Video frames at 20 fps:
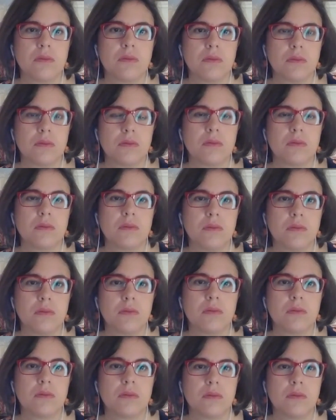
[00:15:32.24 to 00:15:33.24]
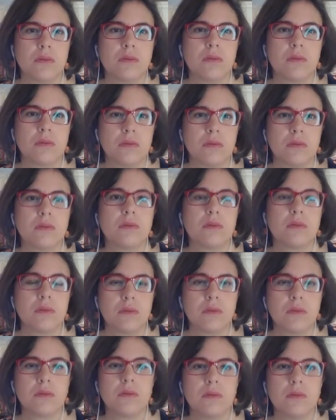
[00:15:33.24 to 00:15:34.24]

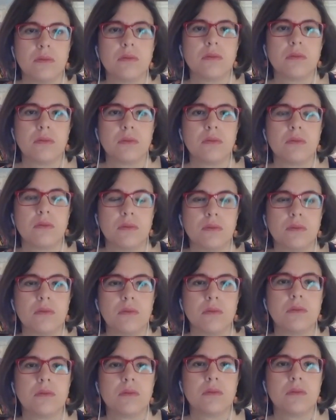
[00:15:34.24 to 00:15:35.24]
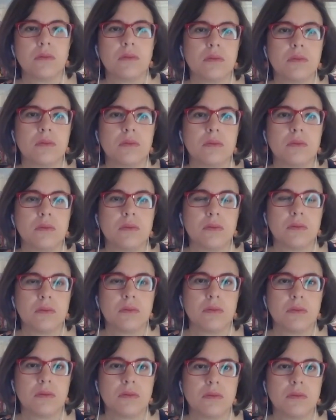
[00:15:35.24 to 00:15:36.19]
No words are spoken by the person on screen.